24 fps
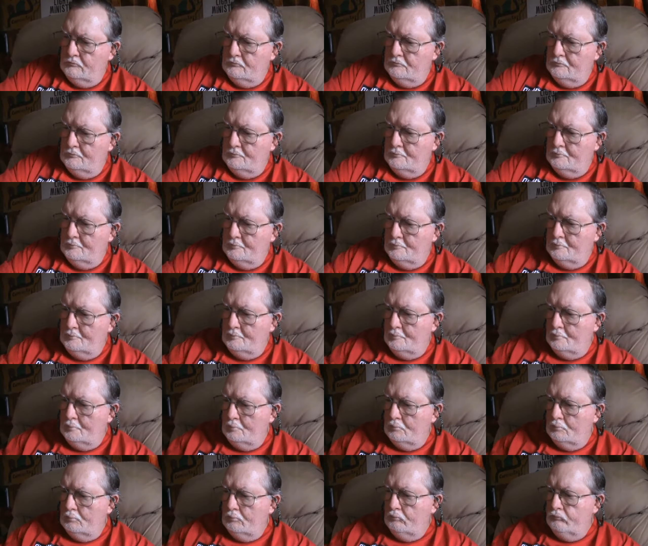
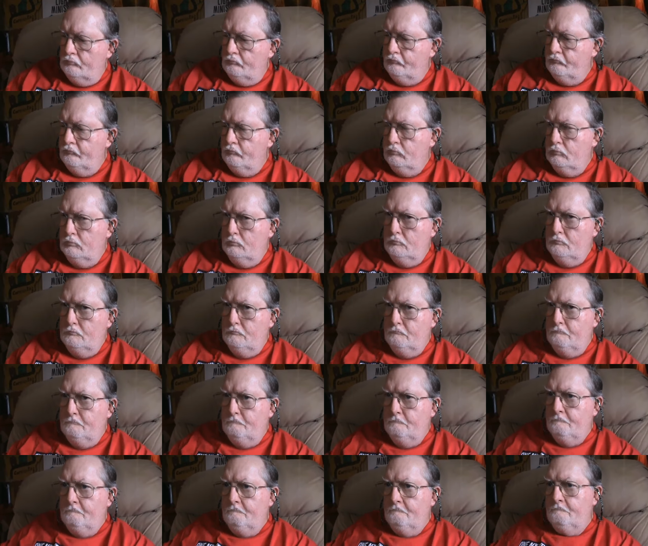
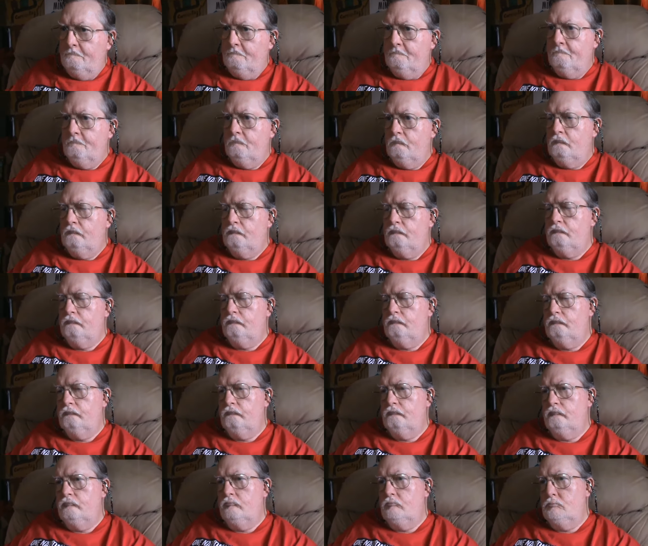
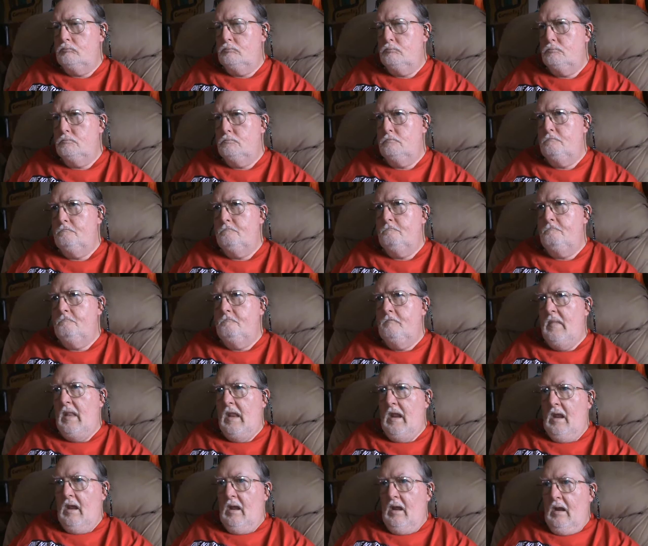
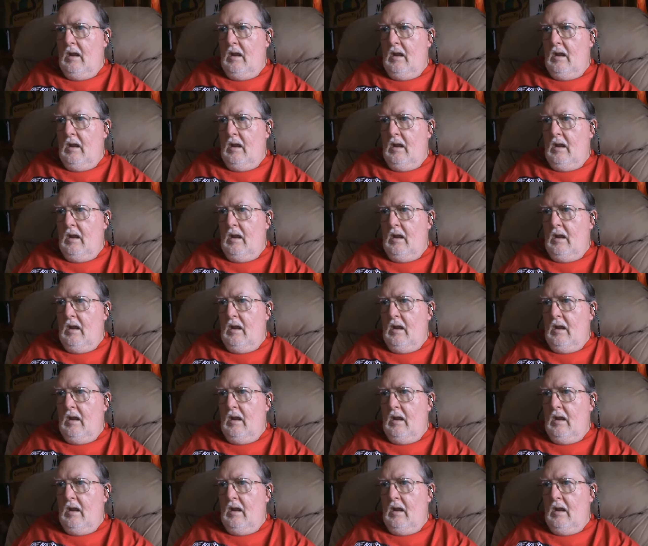[no speech]